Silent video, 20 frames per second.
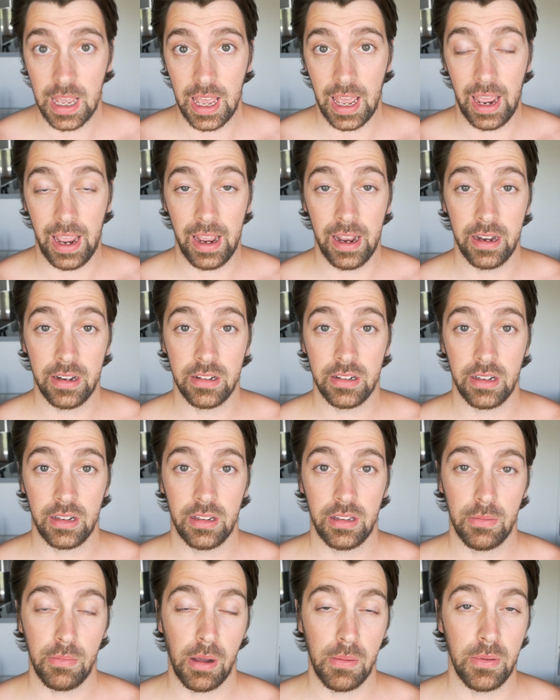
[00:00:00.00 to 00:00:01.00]
And
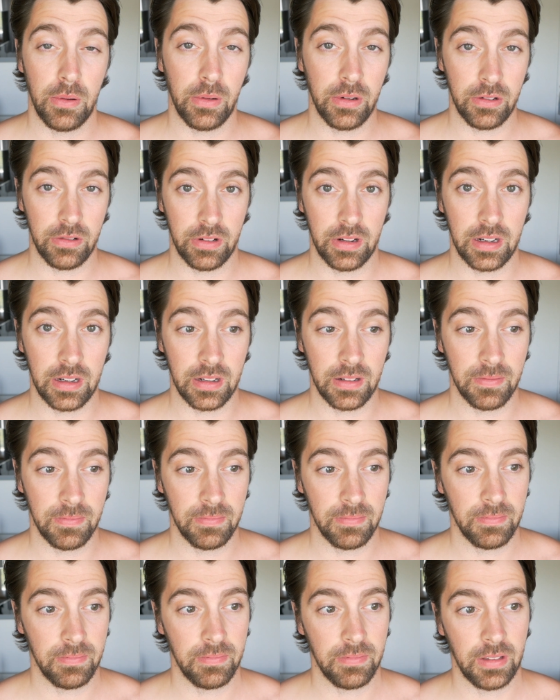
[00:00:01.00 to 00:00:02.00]
you might be wondering
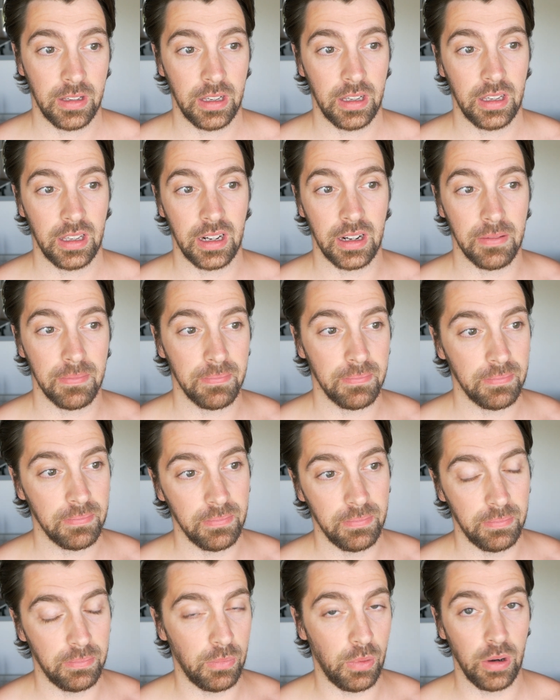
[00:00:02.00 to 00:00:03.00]
kind of
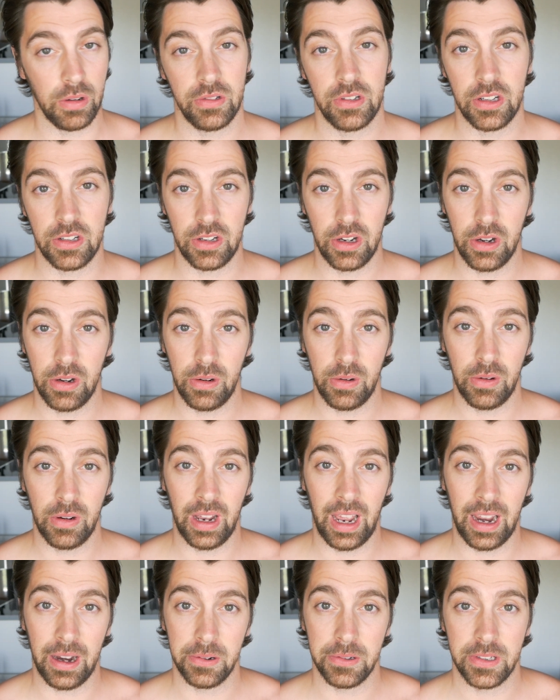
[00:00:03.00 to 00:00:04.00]
what to do,
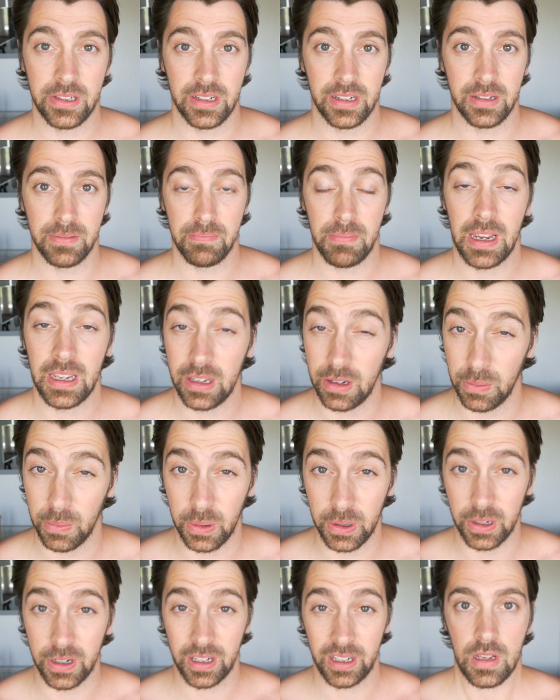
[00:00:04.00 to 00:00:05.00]
how to make it
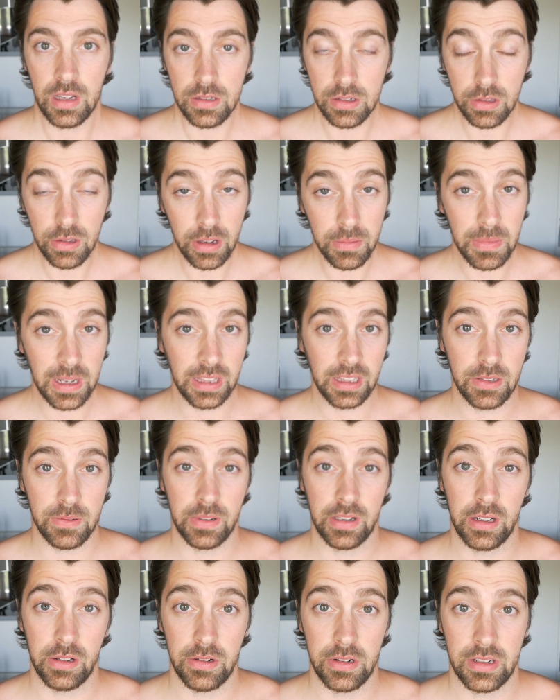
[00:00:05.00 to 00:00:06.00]
work. So I thought I'd make this
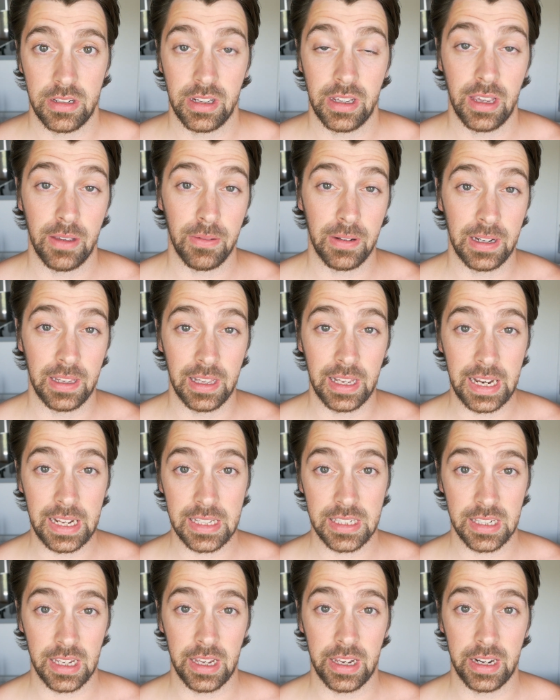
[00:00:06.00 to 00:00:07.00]
video just to give a little
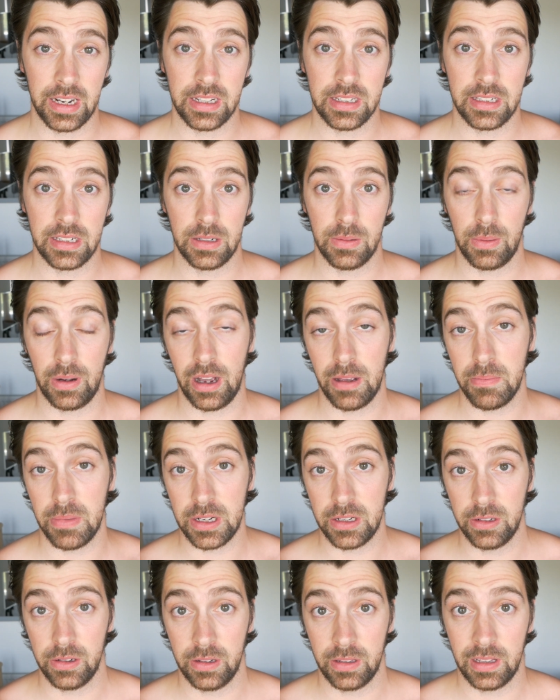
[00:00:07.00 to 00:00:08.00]
insight into what I've been
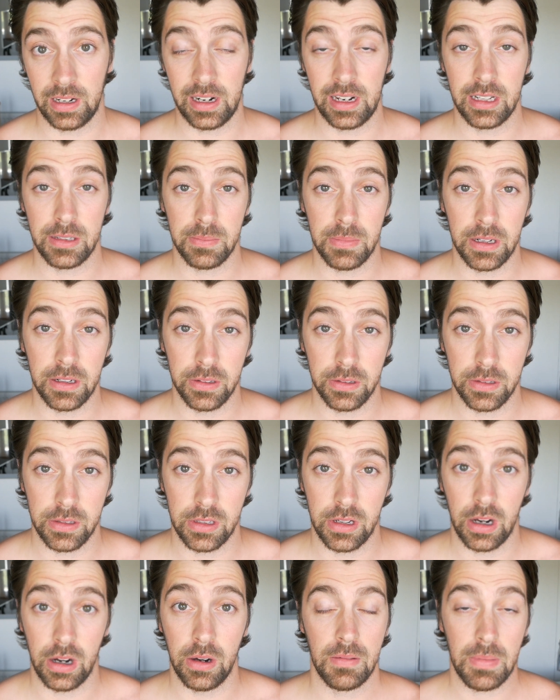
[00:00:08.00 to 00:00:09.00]
doing the last month or
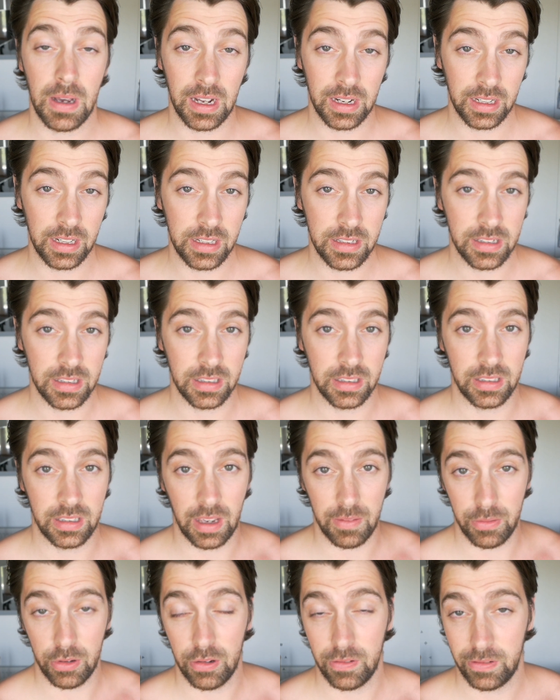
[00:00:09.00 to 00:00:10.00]
so. Partly to
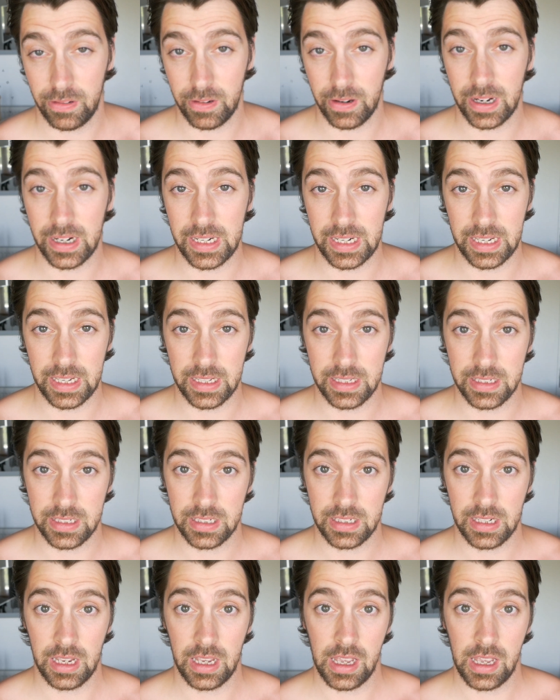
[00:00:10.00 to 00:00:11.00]
give you a few
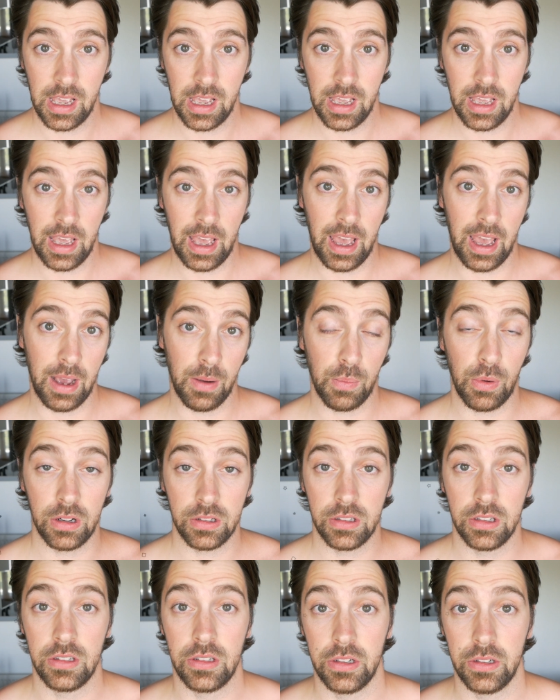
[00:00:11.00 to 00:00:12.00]
ideas what
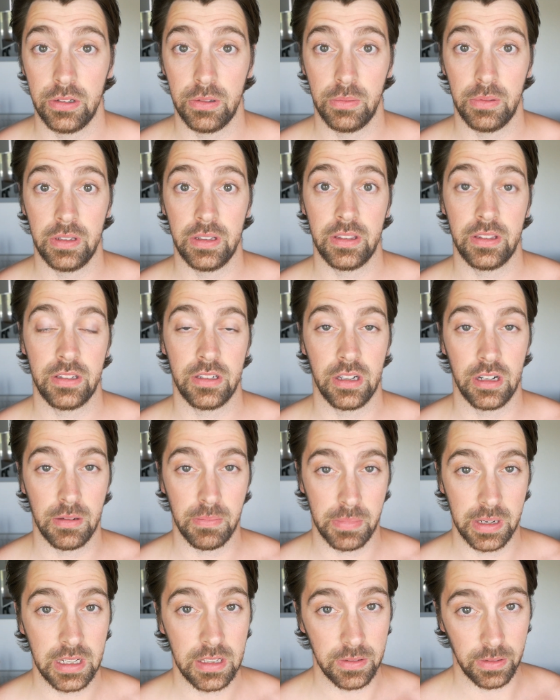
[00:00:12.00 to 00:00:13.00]
to do with certain
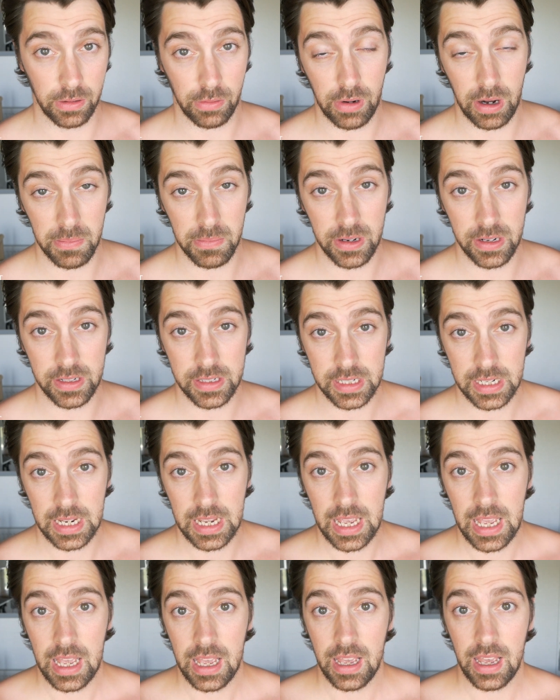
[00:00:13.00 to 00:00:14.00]
bits of equipment,
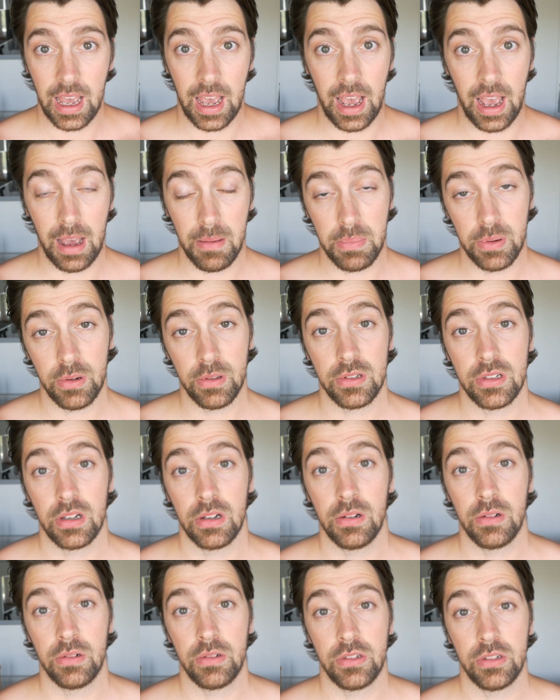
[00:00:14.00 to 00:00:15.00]
but
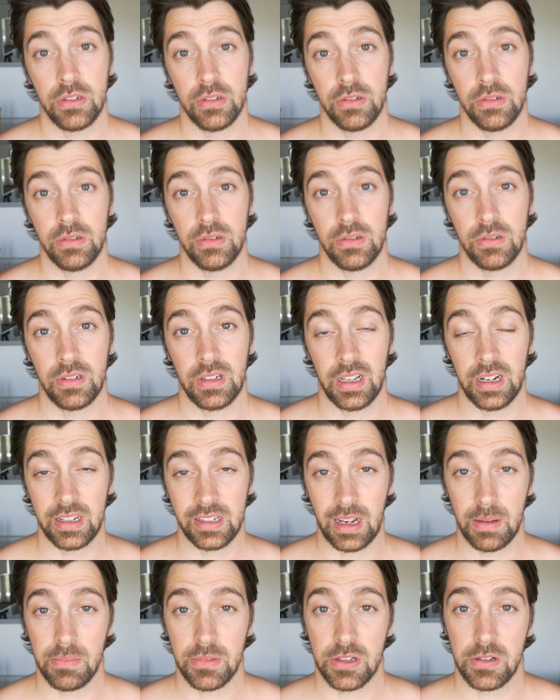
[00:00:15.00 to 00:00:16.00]
also to kind of
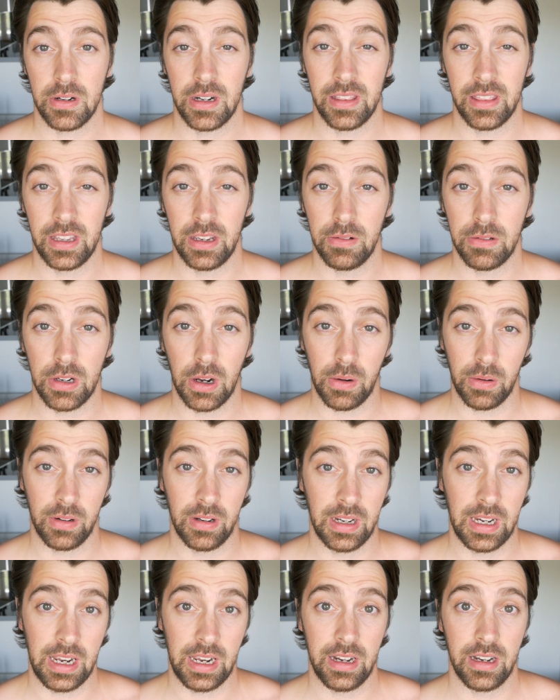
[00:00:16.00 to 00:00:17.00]
demonstrate that you don't
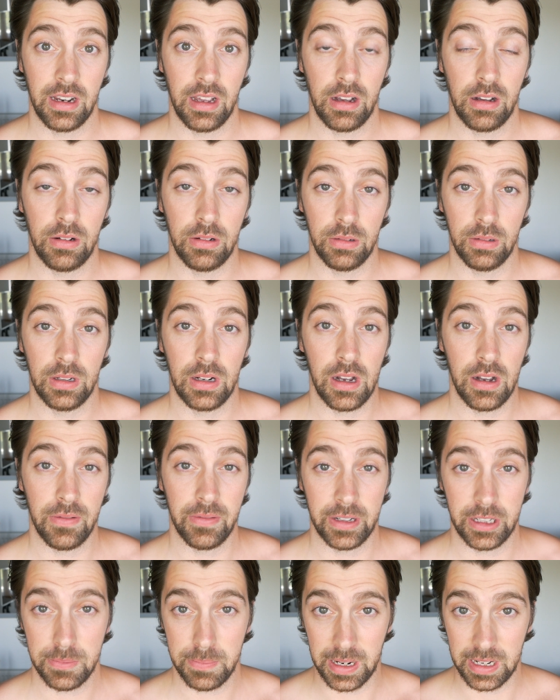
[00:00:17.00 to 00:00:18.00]
need a whole lot of
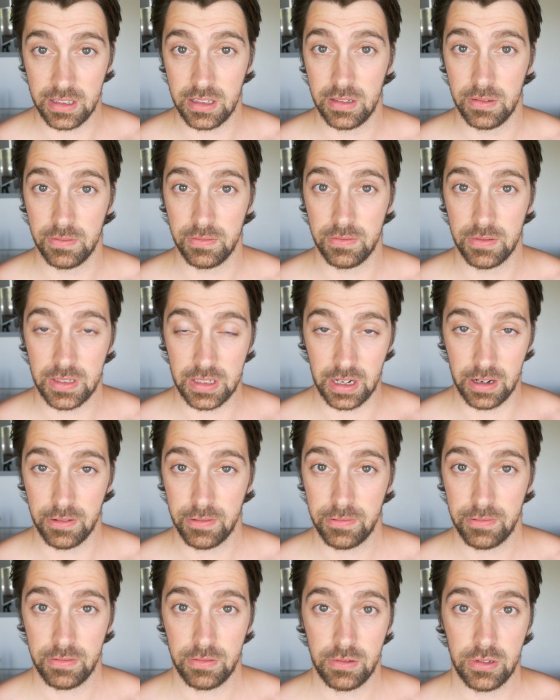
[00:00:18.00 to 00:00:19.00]
expensive
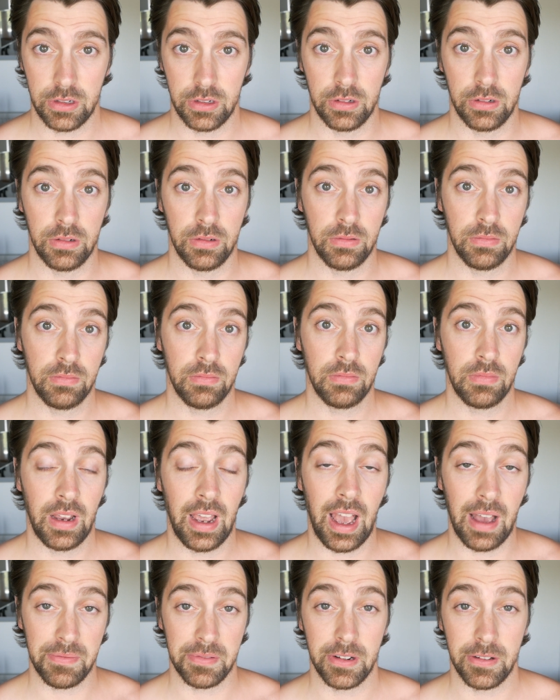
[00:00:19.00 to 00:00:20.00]
stuff to
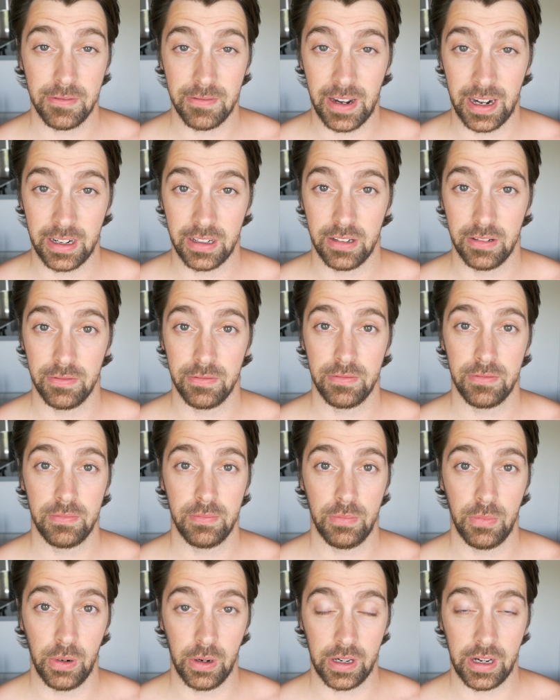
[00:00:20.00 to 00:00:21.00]
have an effective
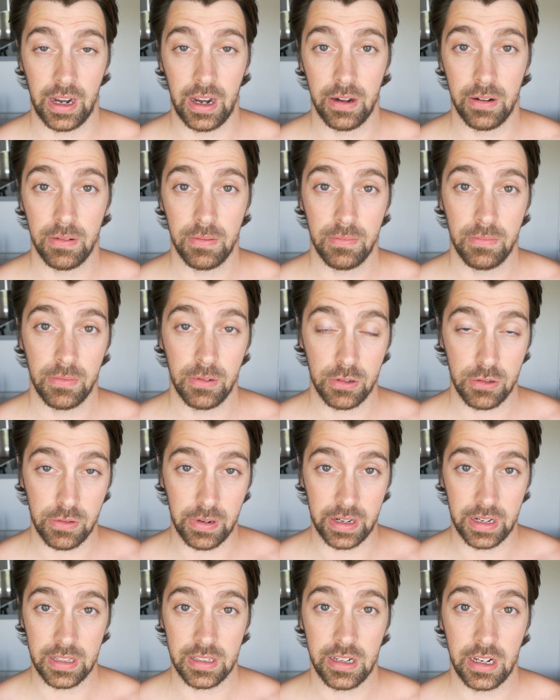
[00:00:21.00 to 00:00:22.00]
workout or
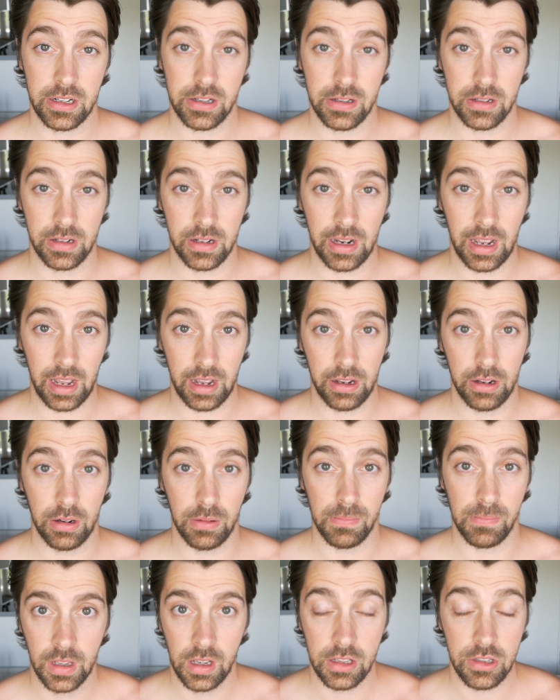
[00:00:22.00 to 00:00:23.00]
training session at home.